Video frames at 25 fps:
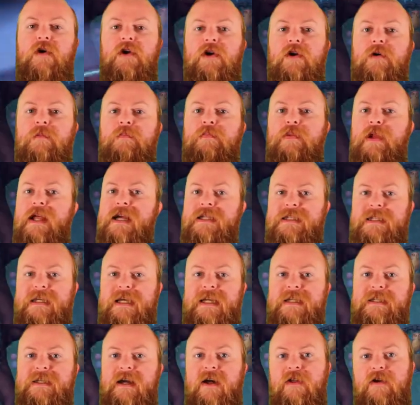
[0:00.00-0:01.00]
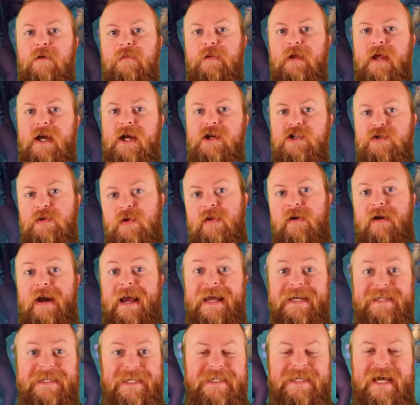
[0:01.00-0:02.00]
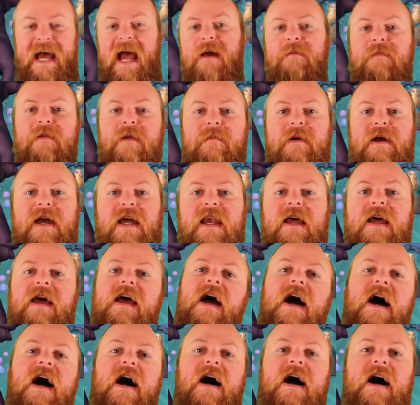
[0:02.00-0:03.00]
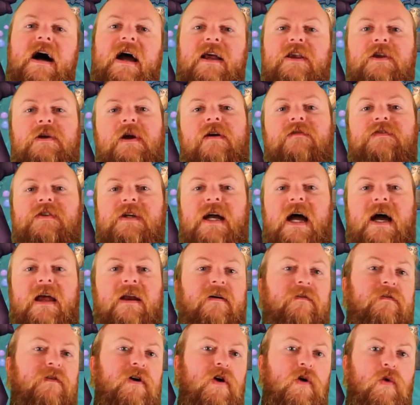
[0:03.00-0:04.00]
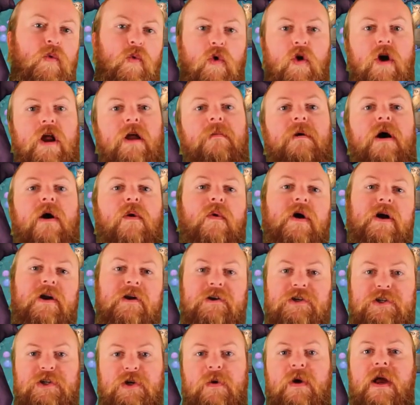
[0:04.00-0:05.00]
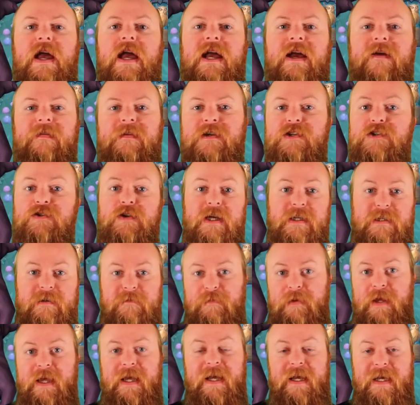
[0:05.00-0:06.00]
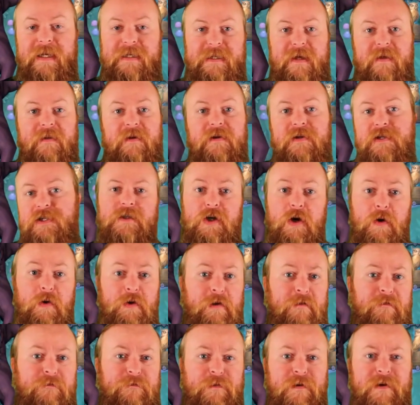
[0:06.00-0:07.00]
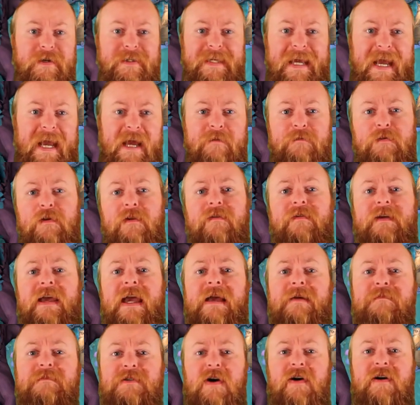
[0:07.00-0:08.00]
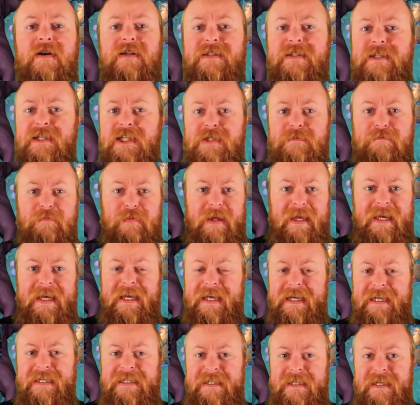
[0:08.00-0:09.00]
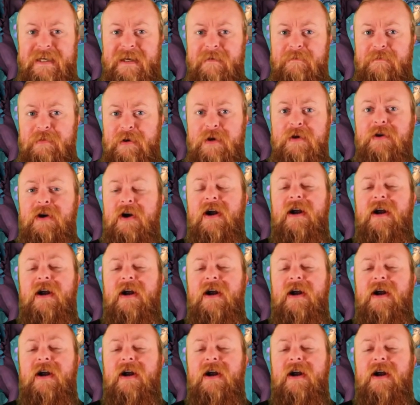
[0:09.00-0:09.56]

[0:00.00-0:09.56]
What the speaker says: you're placed against other players where there is a time limit and you have to kind of worry about what you're doing and the stress of playing against others. So your first handful of games, honestly, just play against the computer.